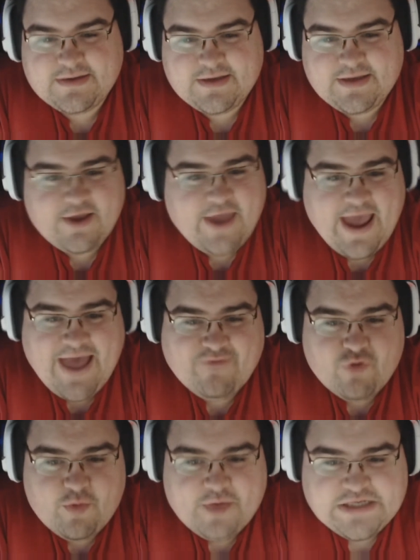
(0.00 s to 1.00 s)
You can't have a
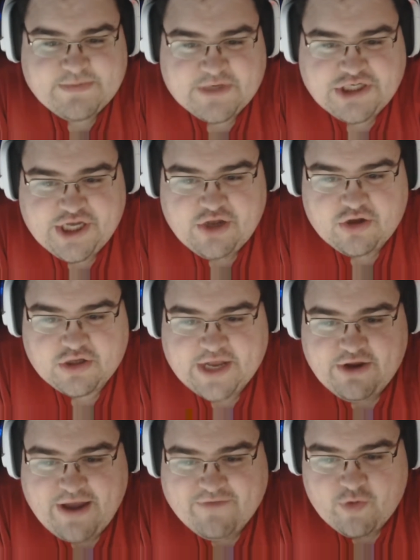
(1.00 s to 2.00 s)
replacement shield. Can
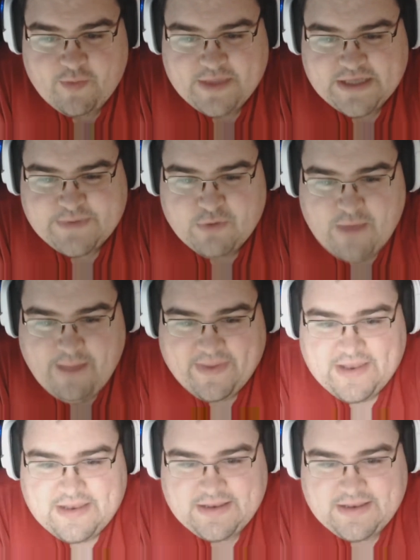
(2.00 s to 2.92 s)
you have a replacement weapon?